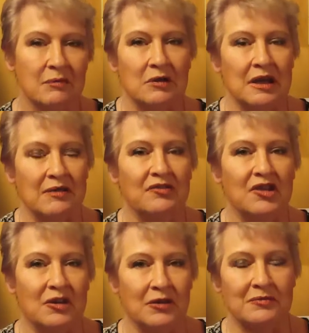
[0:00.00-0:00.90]
and we have
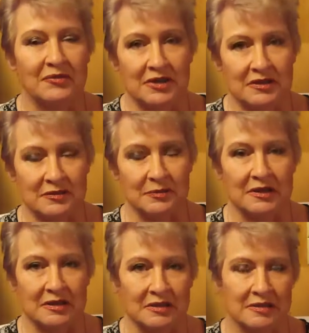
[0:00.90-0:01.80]
the obvious
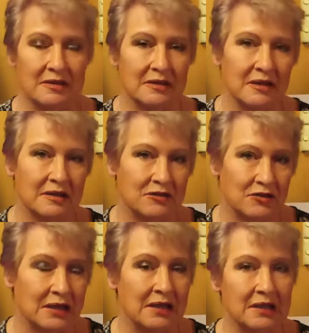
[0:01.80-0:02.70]
ones like
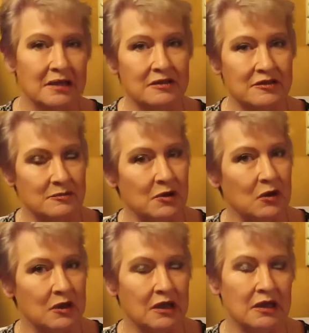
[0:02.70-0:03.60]
drinking,
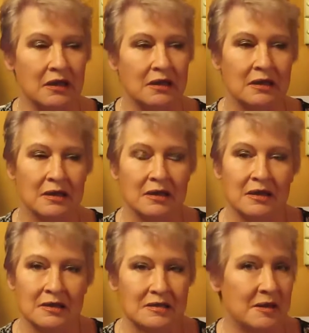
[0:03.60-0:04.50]
smoking,
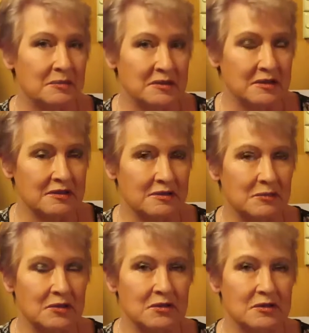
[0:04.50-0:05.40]
substance
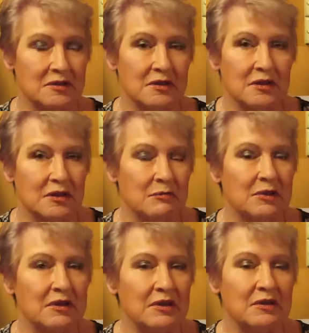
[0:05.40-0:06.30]
abuse,
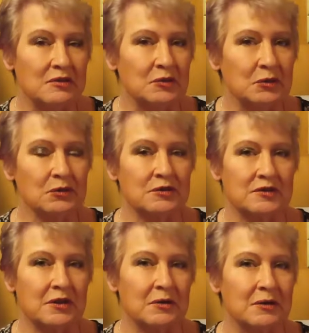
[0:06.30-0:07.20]
but there is
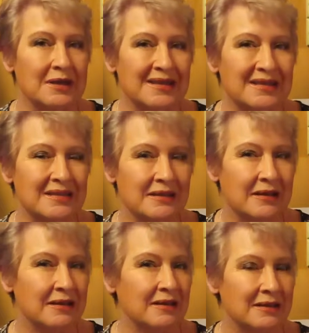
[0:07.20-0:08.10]
also
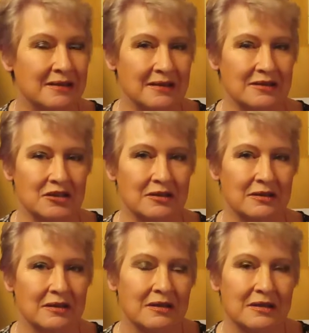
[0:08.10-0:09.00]
internet
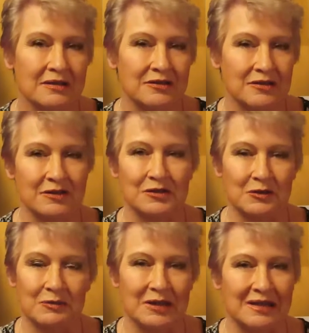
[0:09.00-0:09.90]
addiction,
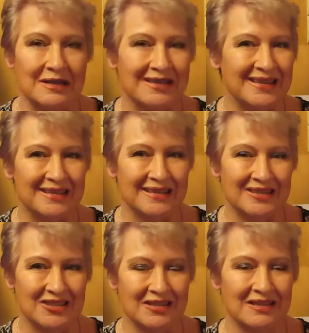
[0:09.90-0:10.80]
social media
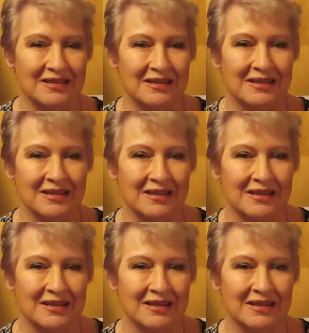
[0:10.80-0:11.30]
addiction,